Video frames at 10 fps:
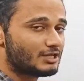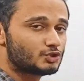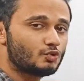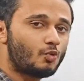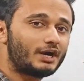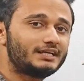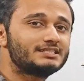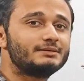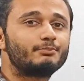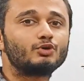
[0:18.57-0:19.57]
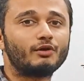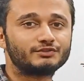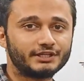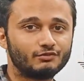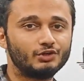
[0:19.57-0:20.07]
So what is input
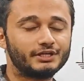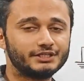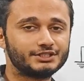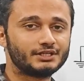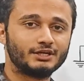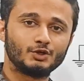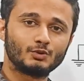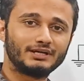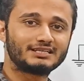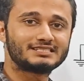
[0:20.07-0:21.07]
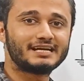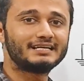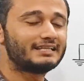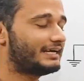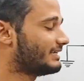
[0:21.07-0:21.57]
offset voltage? To
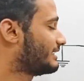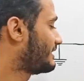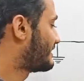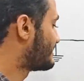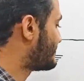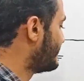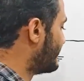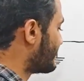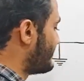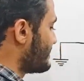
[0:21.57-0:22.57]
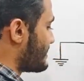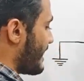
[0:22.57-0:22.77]
understand that, consider this